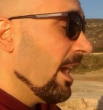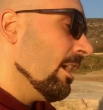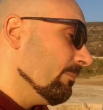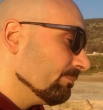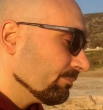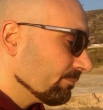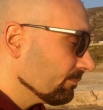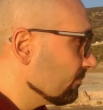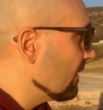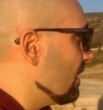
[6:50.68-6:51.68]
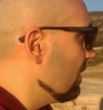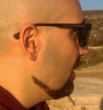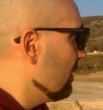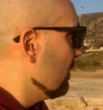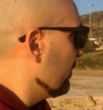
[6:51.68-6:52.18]
yeah
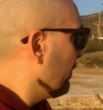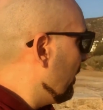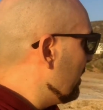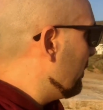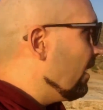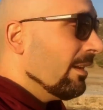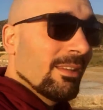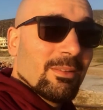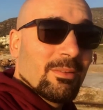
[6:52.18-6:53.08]
so anyway